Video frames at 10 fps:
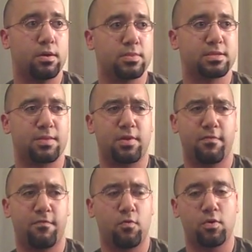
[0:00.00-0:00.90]
It's like my
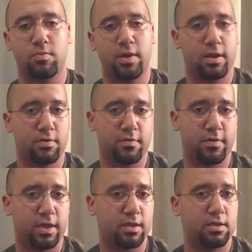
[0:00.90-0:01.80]
fourth battle I've
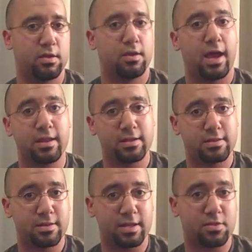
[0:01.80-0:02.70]
had. I didn't
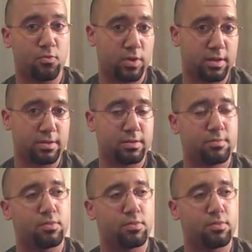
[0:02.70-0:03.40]
get the win,